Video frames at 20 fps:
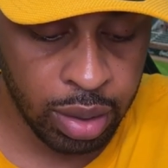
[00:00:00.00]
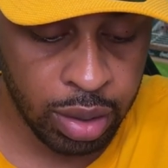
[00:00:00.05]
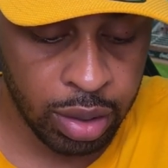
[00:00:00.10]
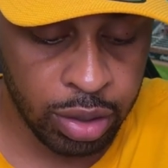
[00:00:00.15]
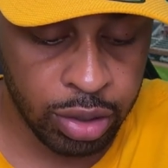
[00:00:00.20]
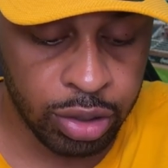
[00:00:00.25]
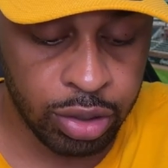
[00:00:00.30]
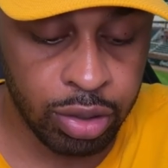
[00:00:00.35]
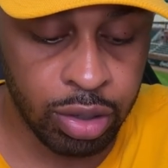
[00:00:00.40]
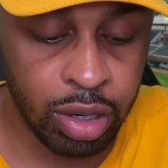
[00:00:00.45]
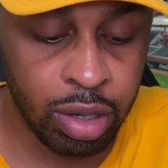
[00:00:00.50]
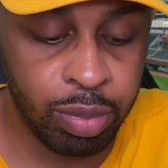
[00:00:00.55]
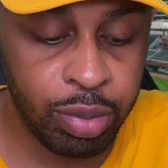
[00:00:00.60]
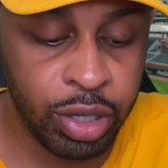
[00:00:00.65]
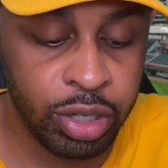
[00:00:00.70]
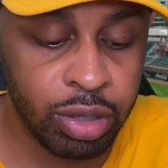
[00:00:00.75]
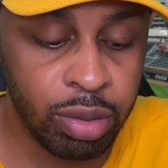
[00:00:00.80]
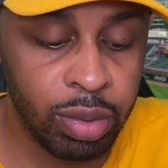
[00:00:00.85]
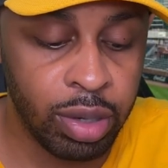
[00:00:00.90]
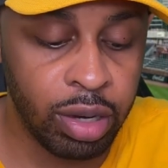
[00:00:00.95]
Starting
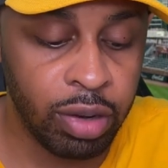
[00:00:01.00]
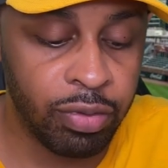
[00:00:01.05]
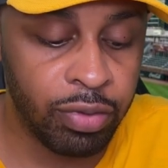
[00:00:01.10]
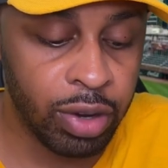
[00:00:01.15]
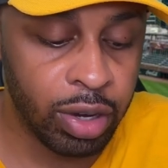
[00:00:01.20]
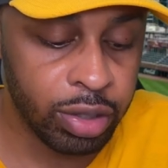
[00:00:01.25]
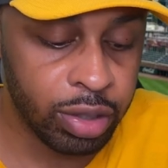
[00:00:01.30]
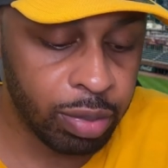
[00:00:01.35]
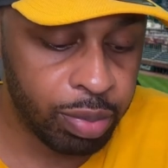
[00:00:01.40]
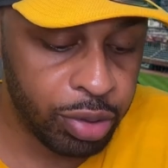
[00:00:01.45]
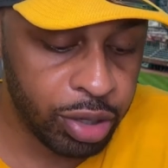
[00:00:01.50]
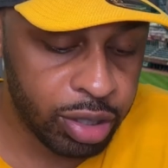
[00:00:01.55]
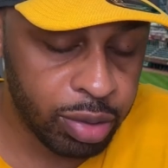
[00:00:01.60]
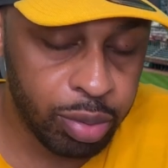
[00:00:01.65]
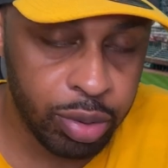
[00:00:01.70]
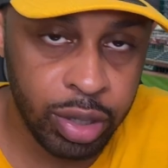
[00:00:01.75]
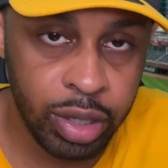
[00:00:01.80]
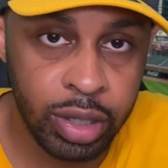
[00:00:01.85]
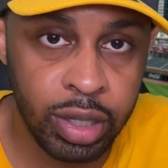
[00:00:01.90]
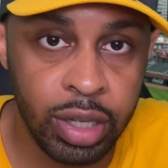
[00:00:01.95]
pitcher Barry Falter pitched a
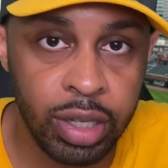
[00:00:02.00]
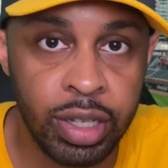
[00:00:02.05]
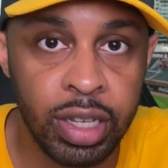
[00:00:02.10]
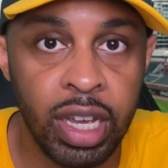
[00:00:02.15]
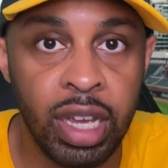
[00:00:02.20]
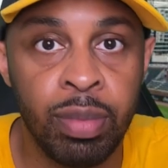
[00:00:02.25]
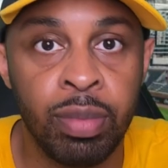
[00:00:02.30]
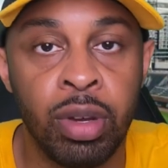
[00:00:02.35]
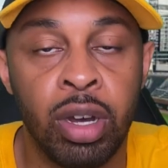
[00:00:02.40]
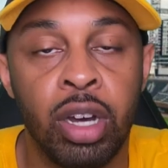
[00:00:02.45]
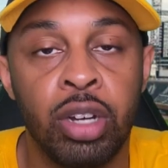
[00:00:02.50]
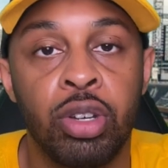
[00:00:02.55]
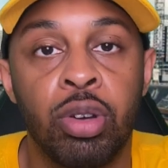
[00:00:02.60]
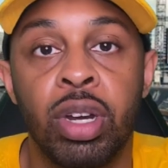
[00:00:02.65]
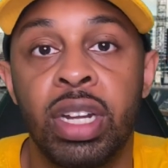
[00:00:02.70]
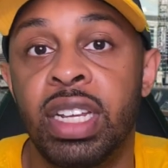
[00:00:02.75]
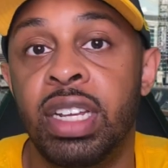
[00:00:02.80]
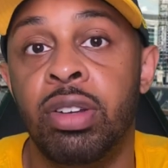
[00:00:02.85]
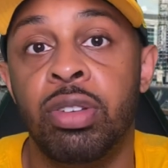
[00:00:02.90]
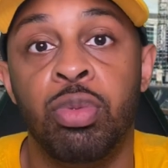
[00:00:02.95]
pretty good game, although
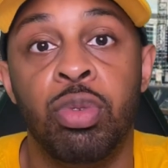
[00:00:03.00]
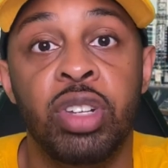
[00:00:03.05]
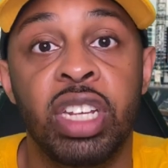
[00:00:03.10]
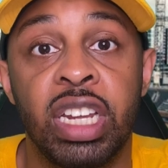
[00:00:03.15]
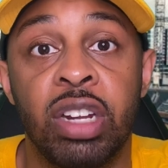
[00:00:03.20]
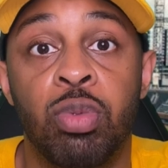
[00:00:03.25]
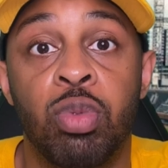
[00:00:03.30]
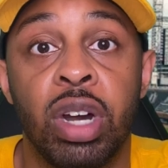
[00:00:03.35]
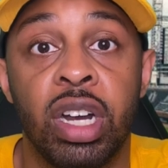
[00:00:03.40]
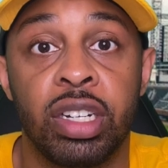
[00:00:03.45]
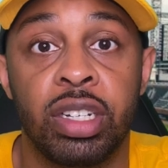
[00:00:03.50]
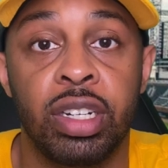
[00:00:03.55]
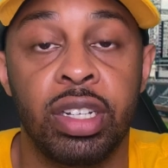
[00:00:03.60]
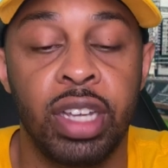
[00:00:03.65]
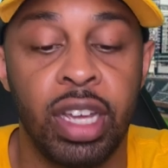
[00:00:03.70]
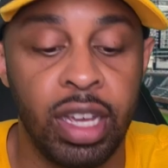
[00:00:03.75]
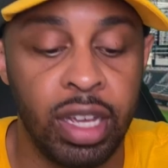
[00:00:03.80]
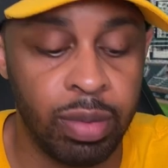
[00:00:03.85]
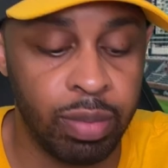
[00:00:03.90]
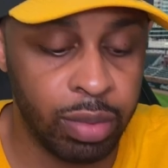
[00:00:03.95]
I didn't watch the
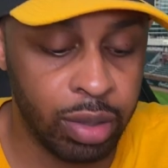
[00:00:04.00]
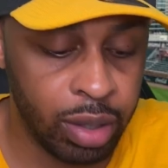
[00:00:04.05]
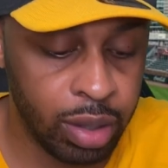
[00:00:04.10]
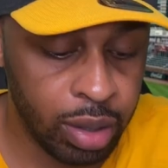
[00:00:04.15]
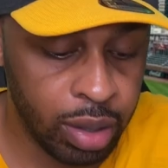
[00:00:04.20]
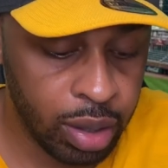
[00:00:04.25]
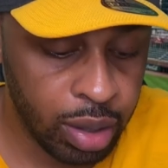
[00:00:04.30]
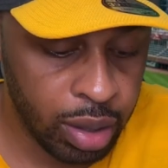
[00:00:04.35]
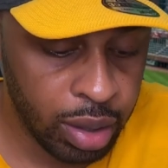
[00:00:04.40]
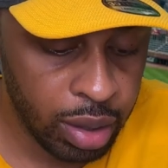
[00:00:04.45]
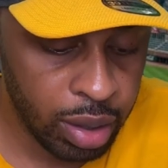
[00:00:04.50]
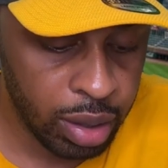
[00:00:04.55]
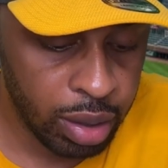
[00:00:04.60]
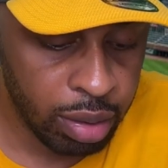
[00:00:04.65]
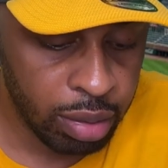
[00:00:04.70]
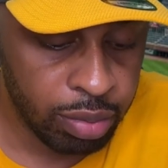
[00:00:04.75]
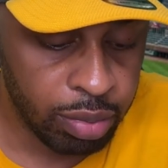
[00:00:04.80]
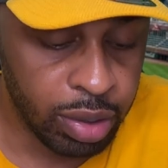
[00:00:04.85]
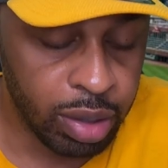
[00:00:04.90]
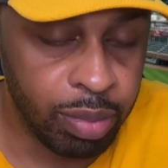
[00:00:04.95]
game.
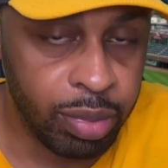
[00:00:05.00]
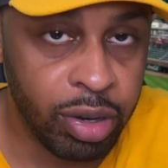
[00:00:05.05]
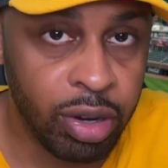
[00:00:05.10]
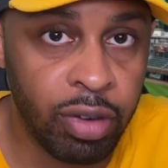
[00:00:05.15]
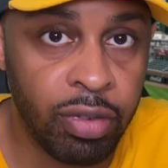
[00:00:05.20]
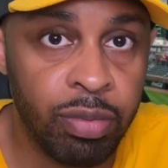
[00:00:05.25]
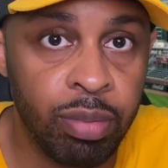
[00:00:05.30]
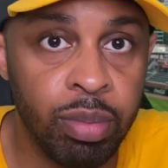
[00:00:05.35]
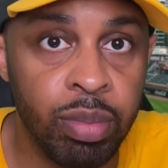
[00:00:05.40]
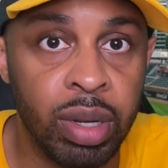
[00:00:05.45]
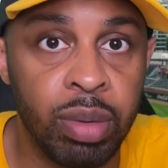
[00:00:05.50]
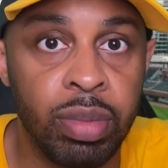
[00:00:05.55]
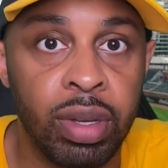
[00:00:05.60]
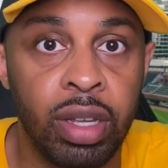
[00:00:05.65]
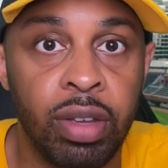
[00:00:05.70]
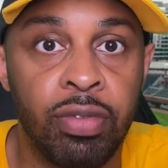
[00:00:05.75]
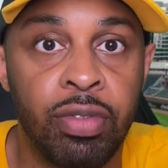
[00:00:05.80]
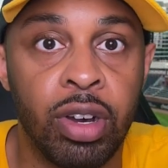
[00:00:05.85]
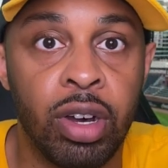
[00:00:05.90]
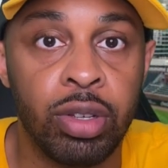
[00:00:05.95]
But
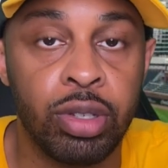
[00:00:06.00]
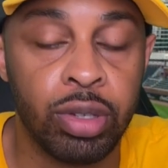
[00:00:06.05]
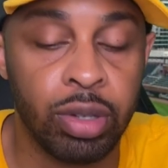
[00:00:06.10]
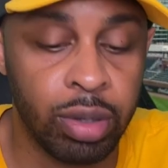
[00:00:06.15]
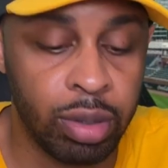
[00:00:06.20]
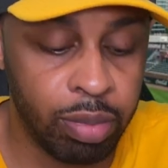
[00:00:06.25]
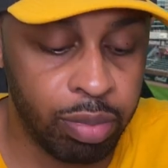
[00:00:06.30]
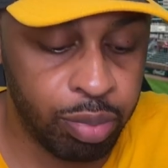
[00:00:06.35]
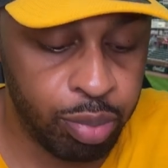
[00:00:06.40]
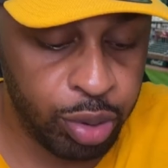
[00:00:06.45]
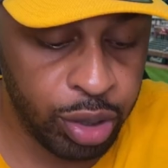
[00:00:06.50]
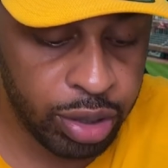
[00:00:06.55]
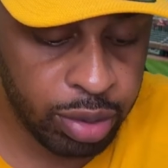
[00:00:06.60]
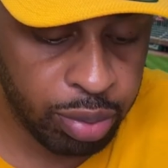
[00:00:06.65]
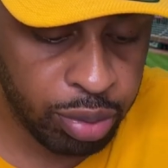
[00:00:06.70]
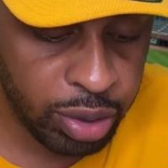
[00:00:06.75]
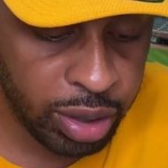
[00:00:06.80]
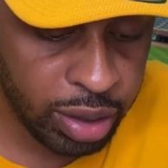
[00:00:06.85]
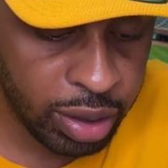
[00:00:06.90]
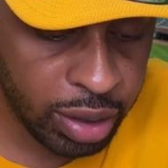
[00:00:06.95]
Barry Falter pitched a
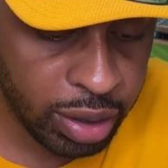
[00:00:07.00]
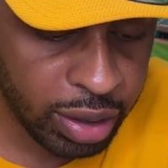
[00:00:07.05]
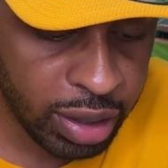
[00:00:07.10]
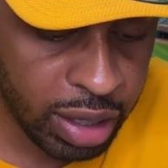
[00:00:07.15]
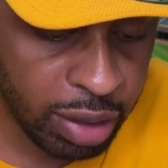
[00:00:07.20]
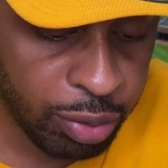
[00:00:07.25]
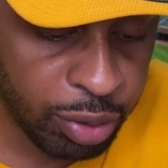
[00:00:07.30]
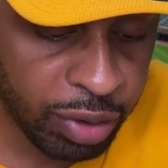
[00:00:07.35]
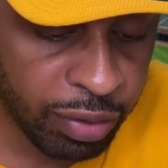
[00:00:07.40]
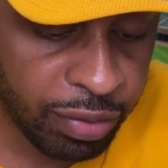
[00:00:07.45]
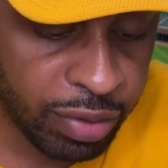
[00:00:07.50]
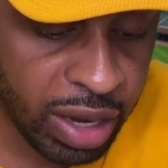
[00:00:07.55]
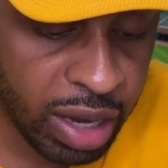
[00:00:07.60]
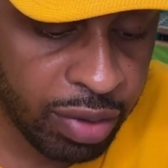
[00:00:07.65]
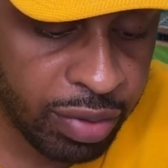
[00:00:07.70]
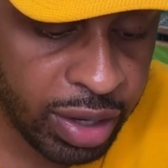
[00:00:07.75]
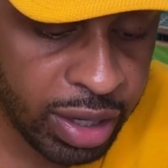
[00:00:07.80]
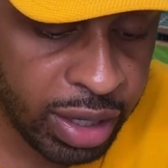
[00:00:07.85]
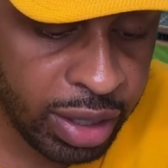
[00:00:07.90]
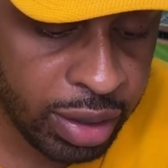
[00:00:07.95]
pretty good game. Went
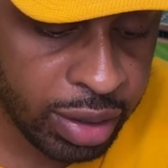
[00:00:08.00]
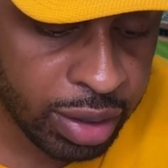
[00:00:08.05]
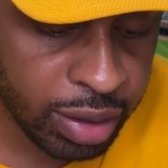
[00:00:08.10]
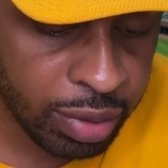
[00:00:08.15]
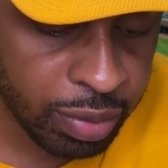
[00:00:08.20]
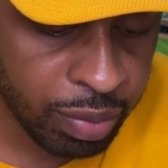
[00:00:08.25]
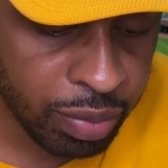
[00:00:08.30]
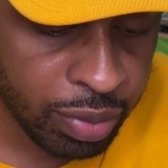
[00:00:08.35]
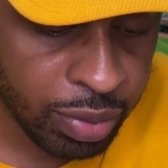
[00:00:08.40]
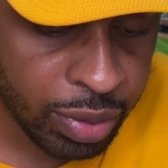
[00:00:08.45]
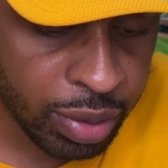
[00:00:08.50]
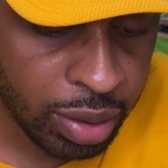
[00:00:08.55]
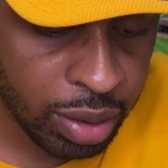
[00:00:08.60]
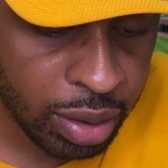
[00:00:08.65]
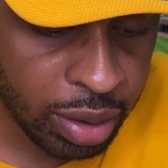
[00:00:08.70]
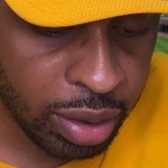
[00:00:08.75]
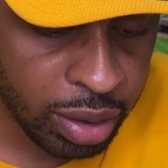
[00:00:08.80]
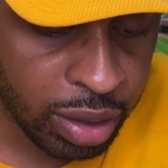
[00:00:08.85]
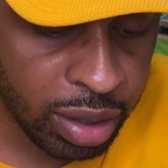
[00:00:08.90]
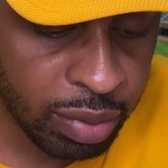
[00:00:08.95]
5 innings,
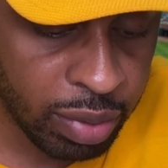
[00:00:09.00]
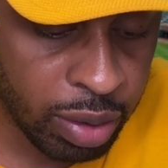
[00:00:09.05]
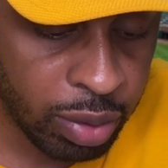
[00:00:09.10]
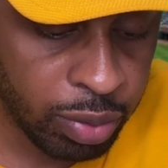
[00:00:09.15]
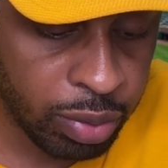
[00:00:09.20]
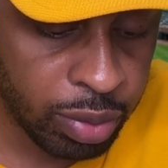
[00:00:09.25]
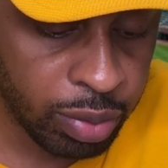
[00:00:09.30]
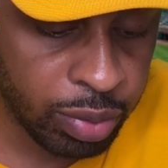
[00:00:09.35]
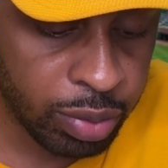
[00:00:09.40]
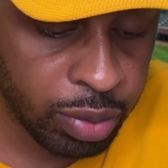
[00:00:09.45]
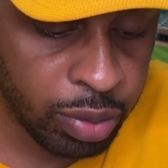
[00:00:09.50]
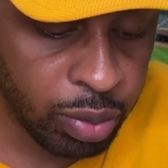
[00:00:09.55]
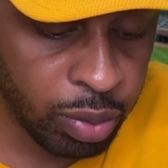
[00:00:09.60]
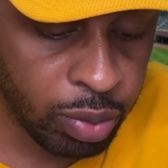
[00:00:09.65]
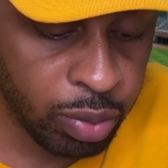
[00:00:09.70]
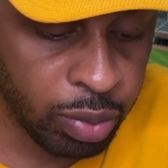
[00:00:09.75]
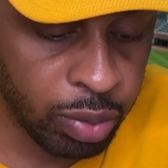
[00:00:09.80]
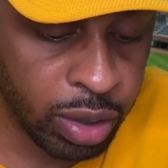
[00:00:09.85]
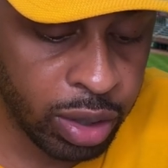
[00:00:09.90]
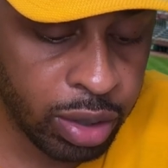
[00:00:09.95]
gave up
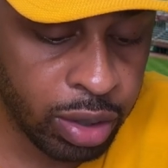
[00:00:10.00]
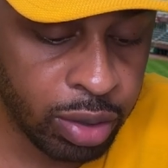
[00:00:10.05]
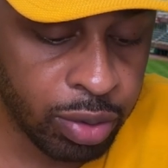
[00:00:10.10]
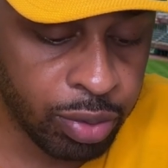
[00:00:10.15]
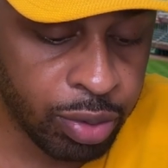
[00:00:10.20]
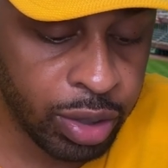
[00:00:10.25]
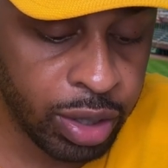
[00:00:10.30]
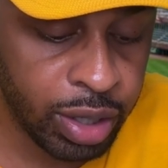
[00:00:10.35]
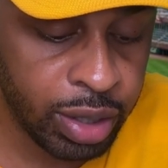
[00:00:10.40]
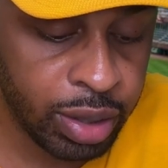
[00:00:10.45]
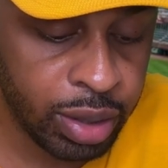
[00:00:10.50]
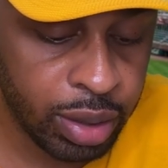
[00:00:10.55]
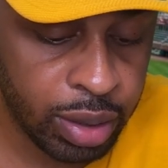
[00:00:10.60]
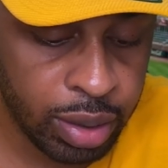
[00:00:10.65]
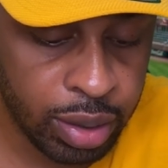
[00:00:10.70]
1 on run,